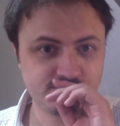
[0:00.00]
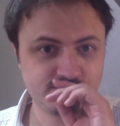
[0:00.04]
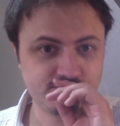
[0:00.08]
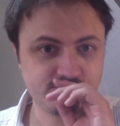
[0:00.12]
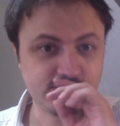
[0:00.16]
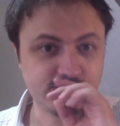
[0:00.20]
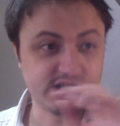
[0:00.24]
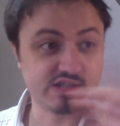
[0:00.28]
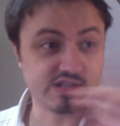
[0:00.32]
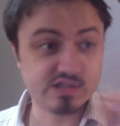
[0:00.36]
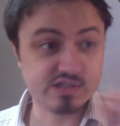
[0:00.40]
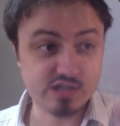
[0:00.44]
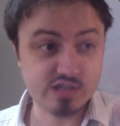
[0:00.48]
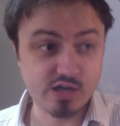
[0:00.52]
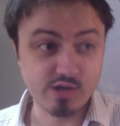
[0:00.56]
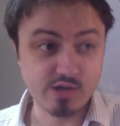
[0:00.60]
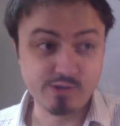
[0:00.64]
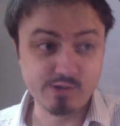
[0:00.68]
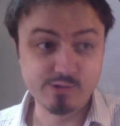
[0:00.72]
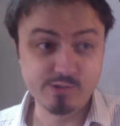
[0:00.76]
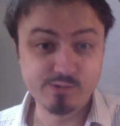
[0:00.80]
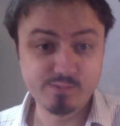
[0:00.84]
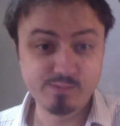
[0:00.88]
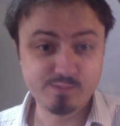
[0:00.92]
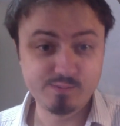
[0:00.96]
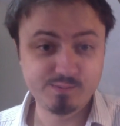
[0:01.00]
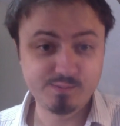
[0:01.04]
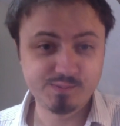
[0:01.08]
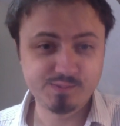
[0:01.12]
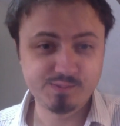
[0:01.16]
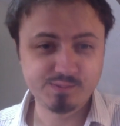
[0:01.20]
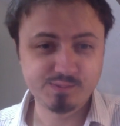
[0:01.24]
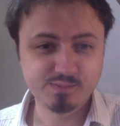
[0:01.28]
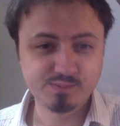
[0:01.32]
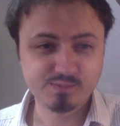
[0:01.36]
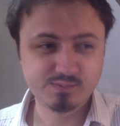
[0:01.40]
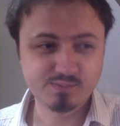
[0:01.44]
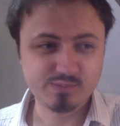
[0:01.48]
So,
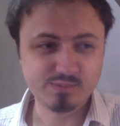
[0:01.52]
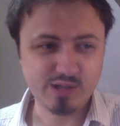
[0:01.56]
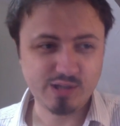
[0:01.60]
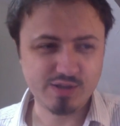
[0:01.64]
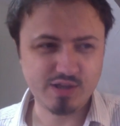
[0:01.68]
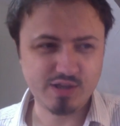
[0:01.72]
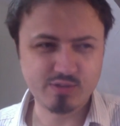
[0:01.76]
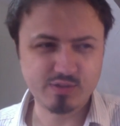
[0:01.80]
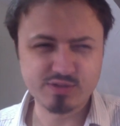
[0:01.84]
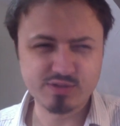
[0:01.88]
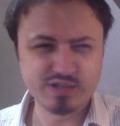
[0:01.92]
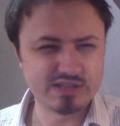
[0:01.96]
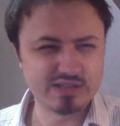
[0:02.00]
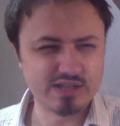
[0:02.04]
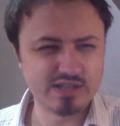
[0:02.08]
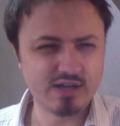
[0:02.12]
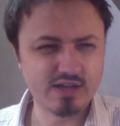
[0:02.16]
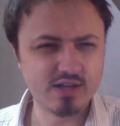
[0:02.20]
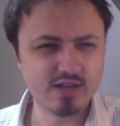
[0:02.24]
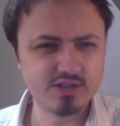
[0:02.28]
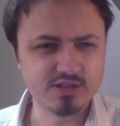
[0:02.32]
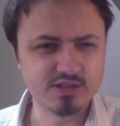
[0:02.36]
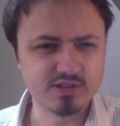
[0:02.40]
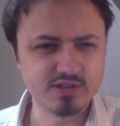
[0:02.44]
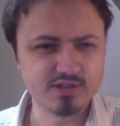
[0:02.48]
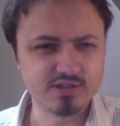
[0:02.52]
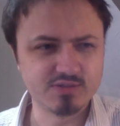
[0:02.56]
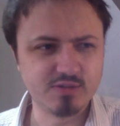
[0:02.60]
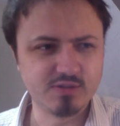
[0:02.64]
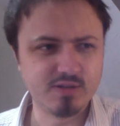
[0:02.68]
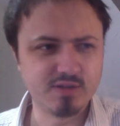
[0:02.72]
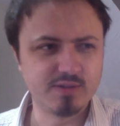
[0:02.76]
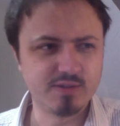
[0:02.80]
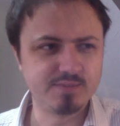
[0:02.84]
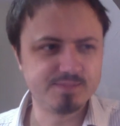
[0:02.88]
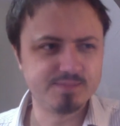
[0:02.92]
I think it was the sergeant as well.